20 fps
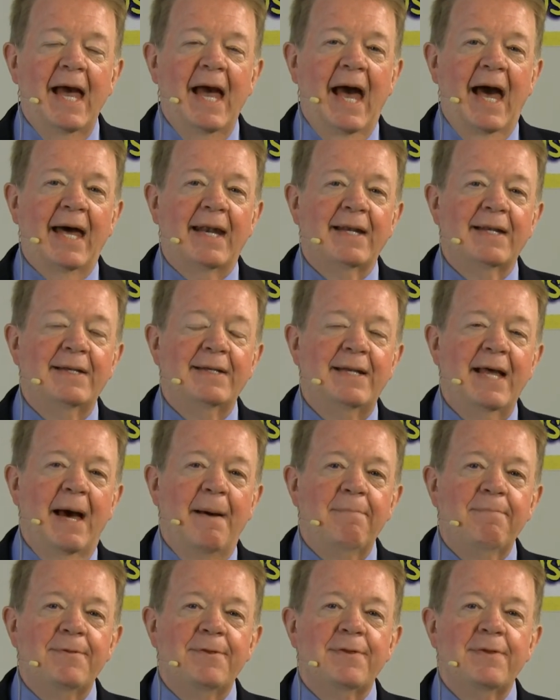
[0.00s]
at a
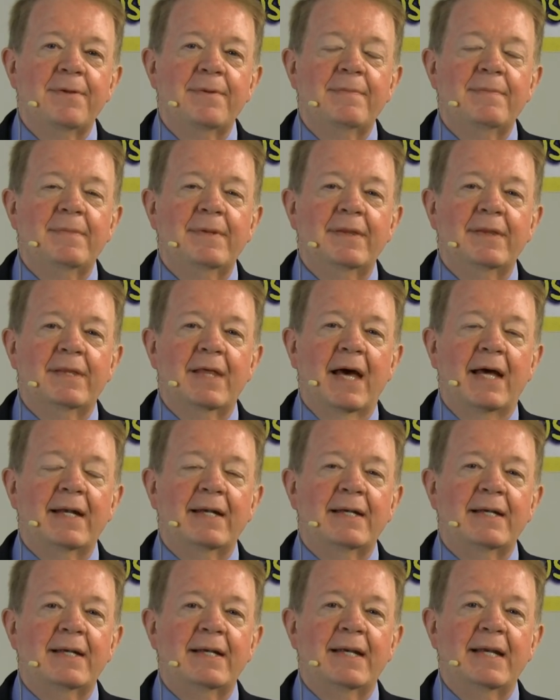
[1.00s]
depth
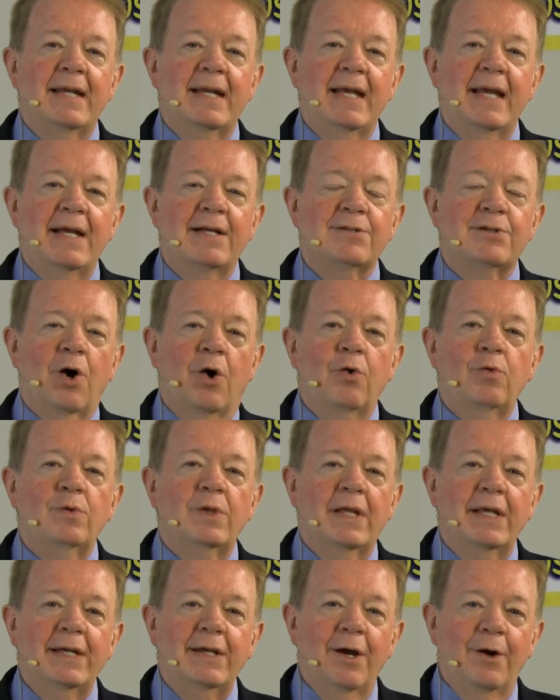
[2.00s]
that is
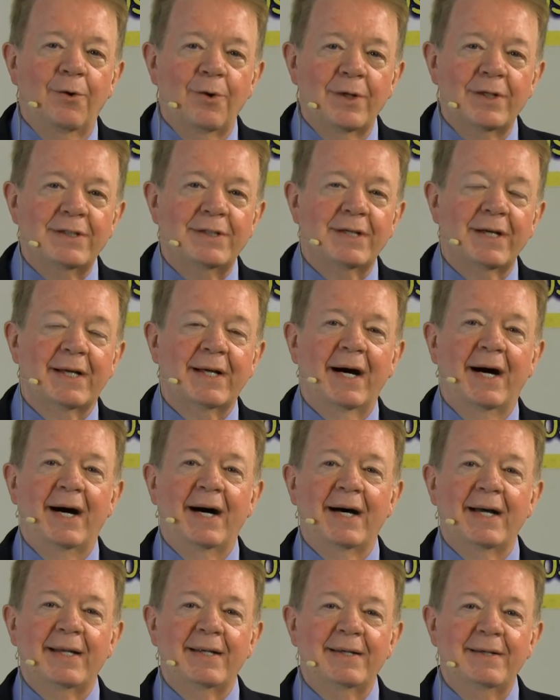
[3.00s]
only known to
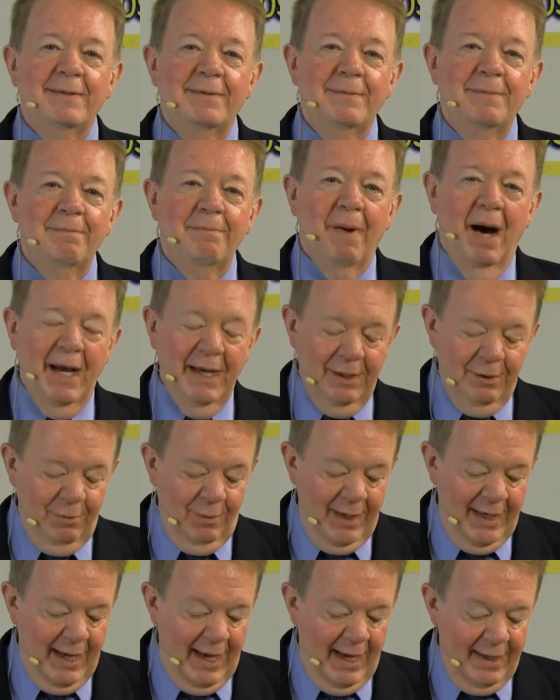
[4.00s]
God, my
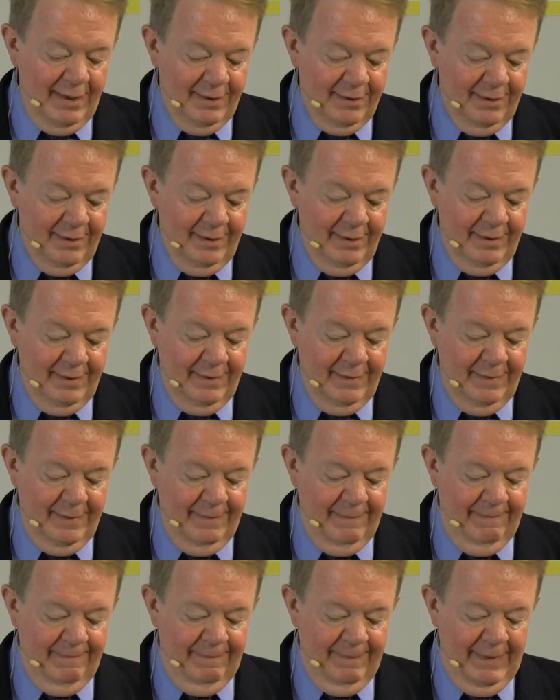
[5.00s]
Creator,
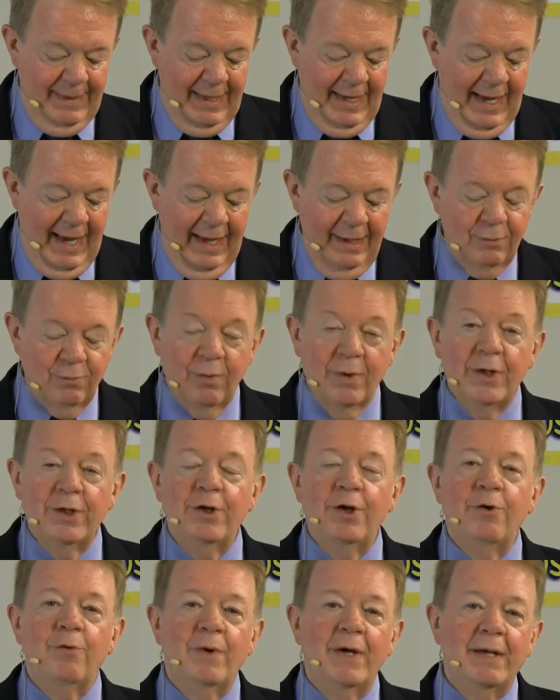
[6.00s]
and
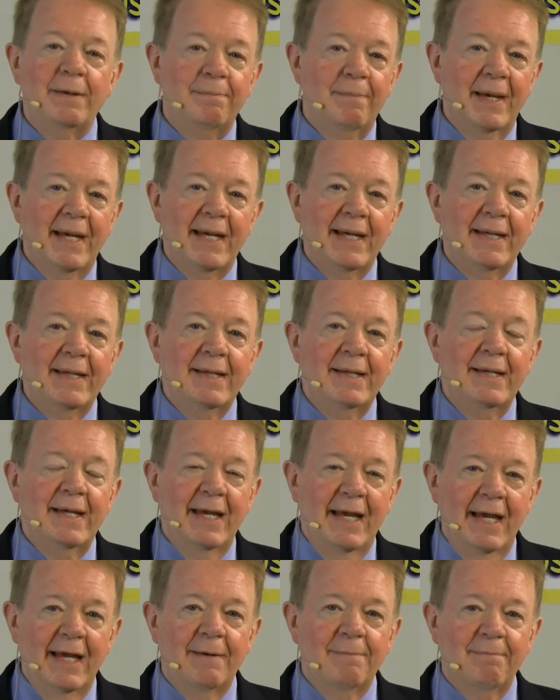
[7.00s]
renewing me
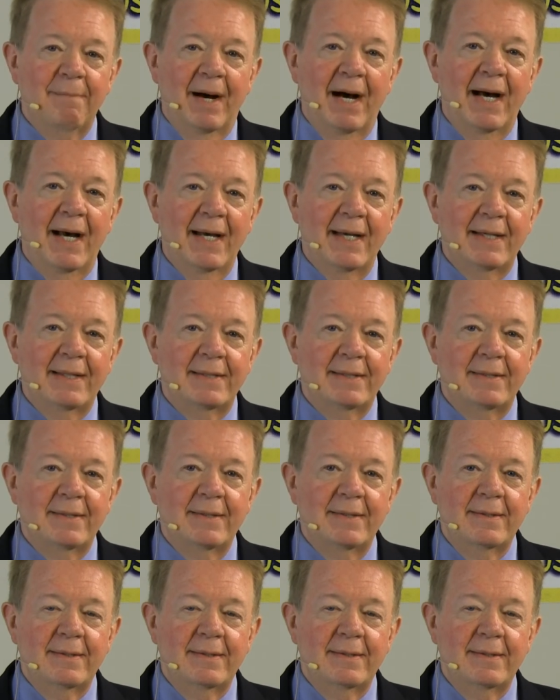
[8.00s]
in mind.